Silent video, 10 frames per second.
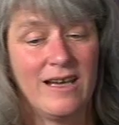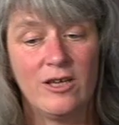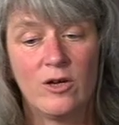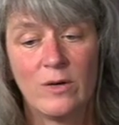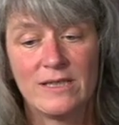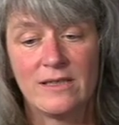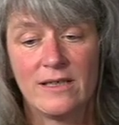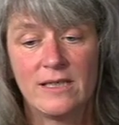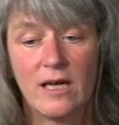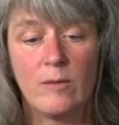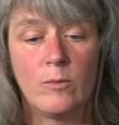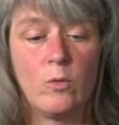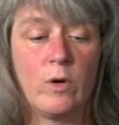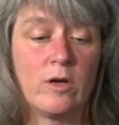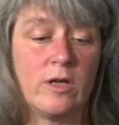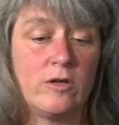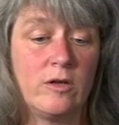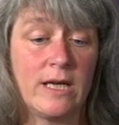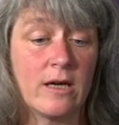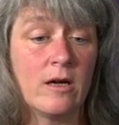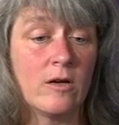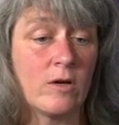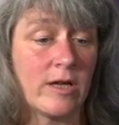It's an example where they can't